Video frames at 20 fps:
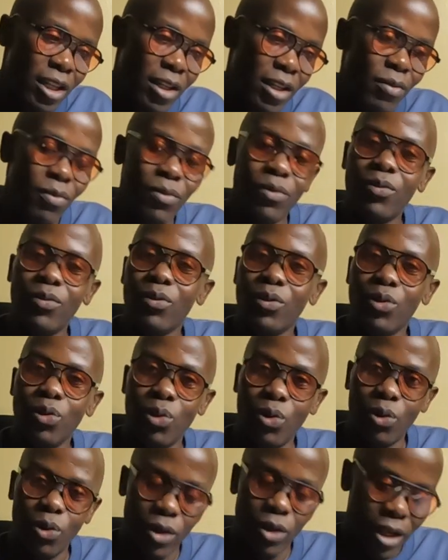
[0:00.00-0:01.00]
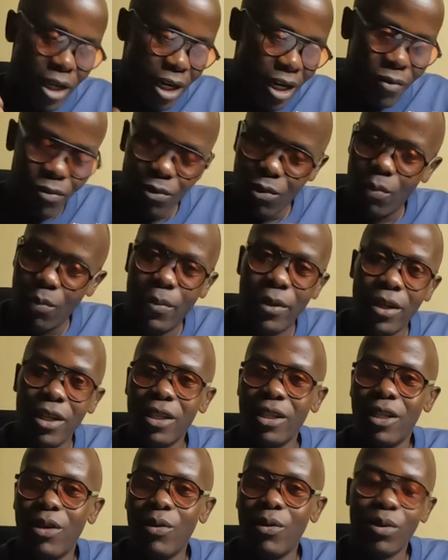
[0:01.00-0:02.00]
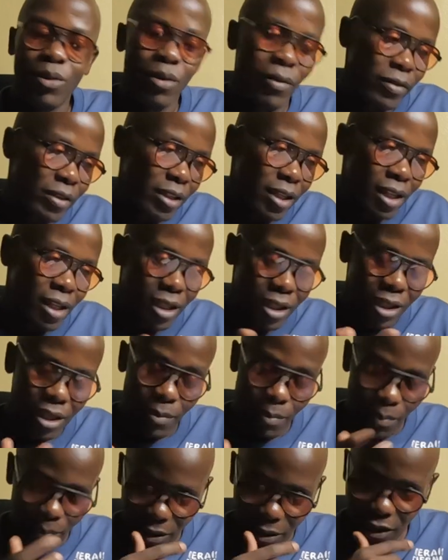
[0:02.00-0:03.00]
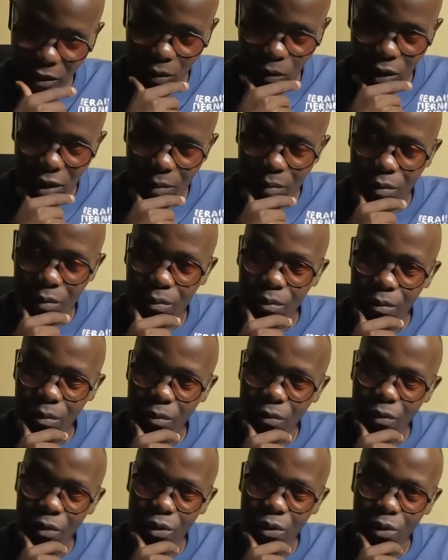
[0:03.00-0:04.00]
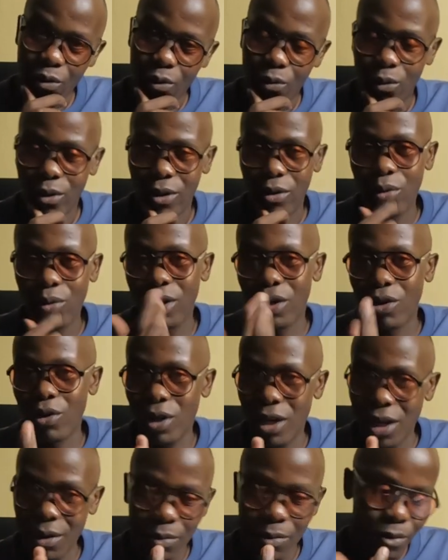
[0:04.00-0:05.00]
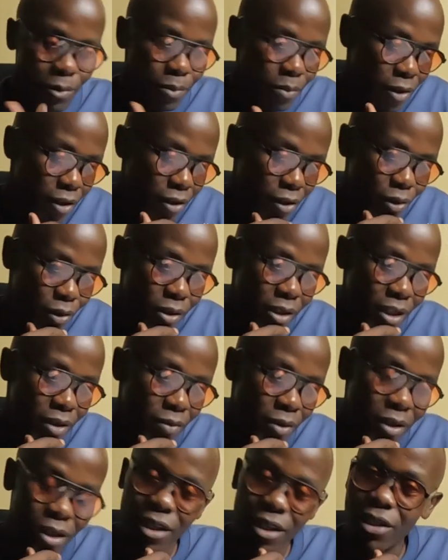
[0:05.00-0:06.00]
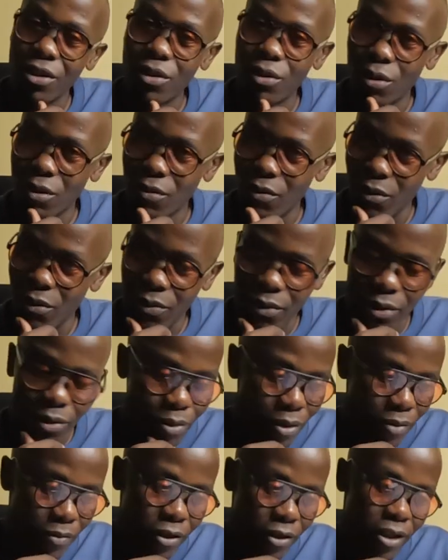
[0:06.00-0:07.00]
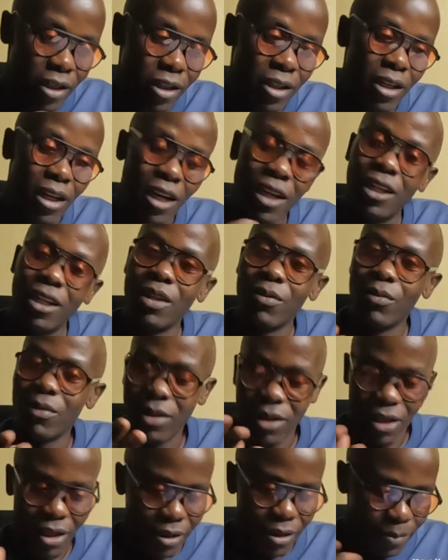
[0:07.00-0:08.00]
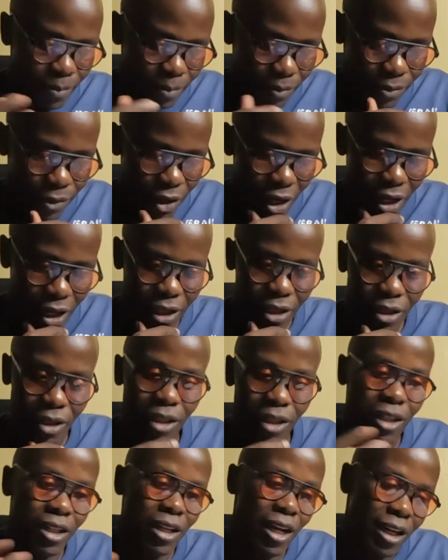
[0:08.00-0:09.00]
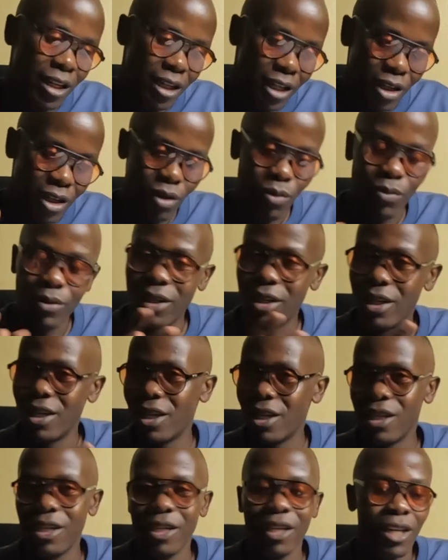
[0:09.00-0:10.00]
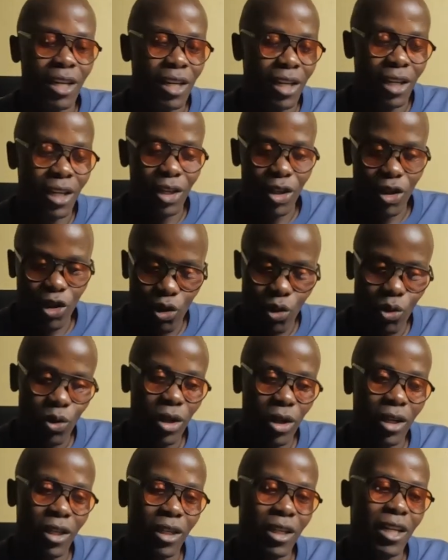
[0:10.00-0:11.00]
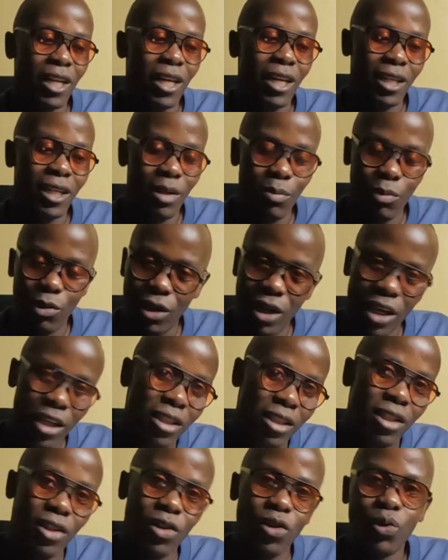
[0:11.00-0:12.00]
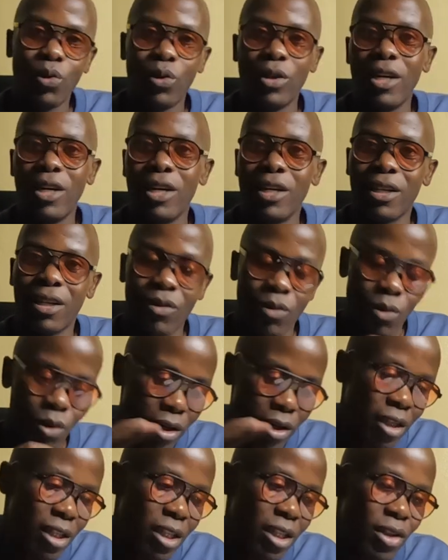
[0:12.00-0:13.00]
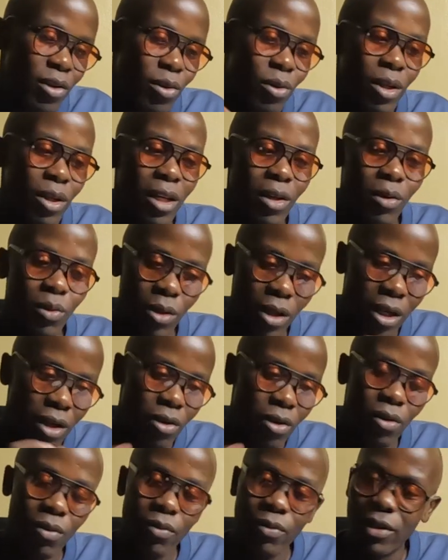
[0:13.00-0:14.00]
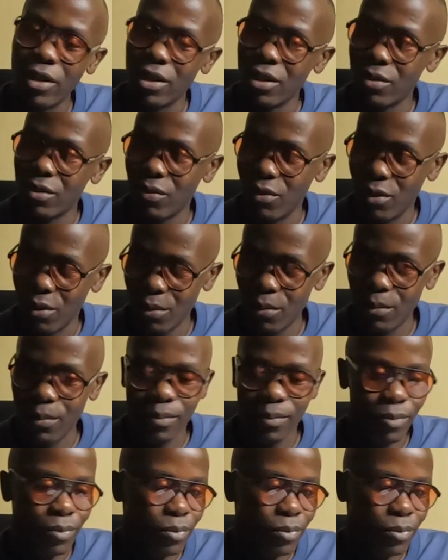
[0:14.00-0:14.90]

If they have to pay the way you have said, let them pay to come to do for you with your collab, because everything is not for free. You have already done everything, and at the end of the day, they are demonizing you, they are quarreling you, they are doing a lot of things for you.